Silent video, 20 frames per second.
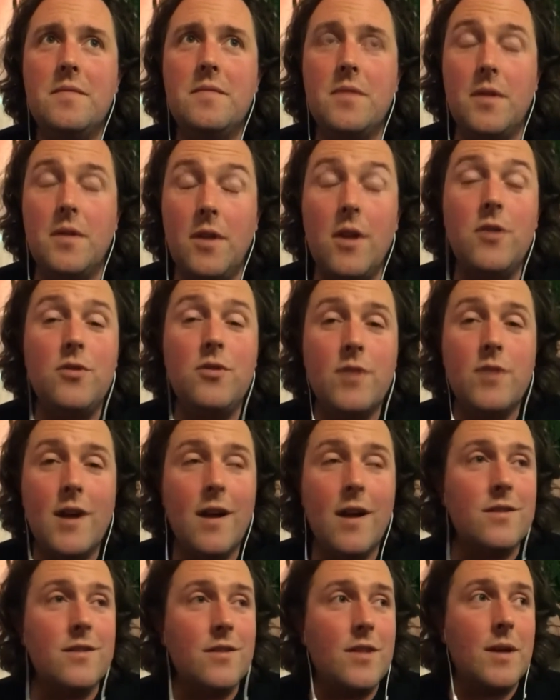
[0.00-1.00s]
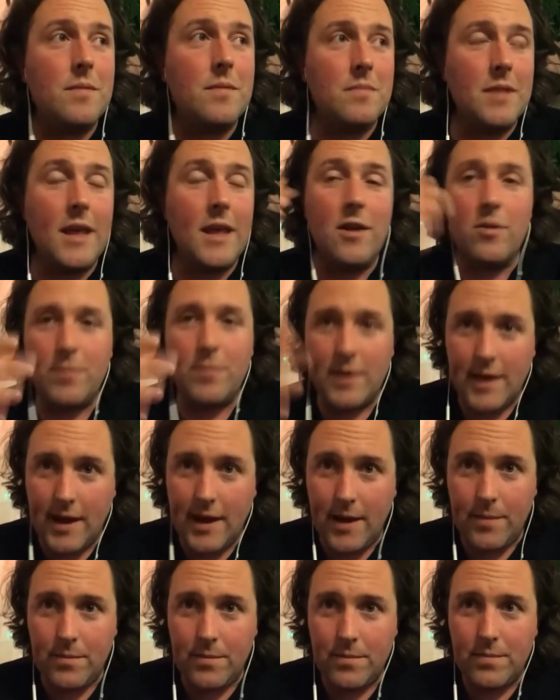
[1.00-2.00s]
new character that later
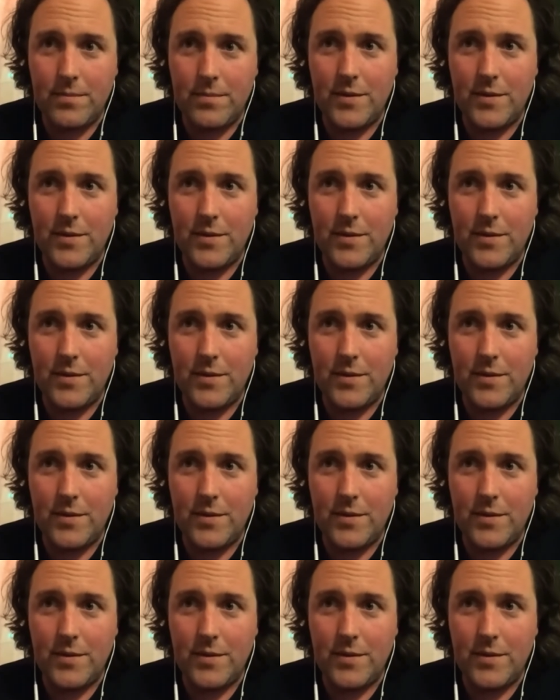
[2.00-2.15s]
became,